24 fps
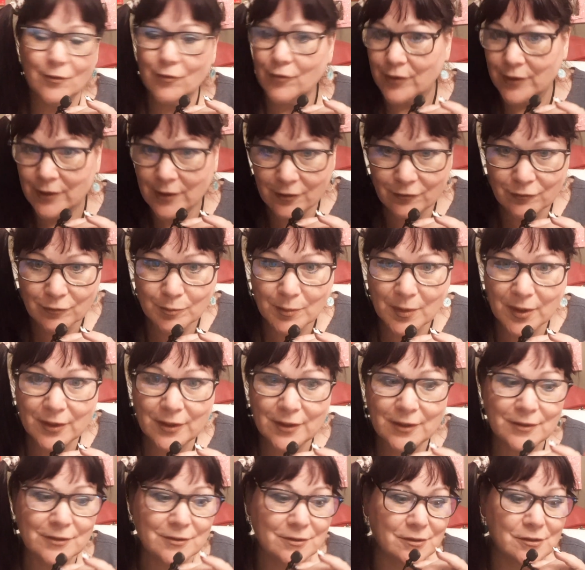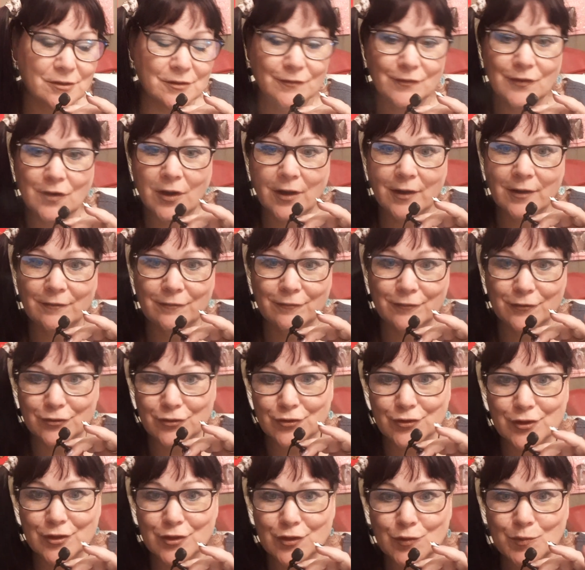or enough money to survive for
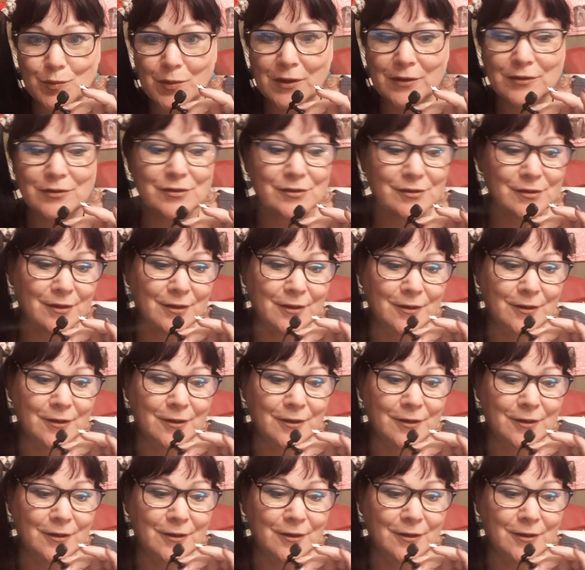6 months,